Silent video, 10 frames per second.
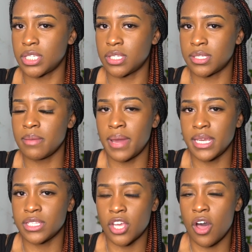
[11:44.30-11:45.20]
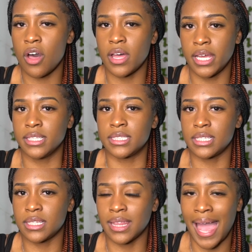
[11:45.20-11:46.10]
somebody saw us
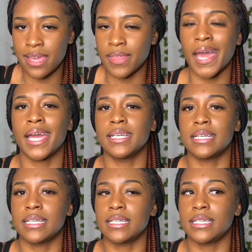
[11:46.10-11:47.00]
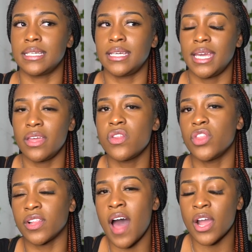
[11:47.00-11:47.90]
like that in
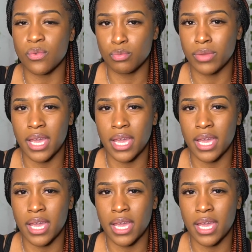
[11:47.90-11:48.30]
the locker room.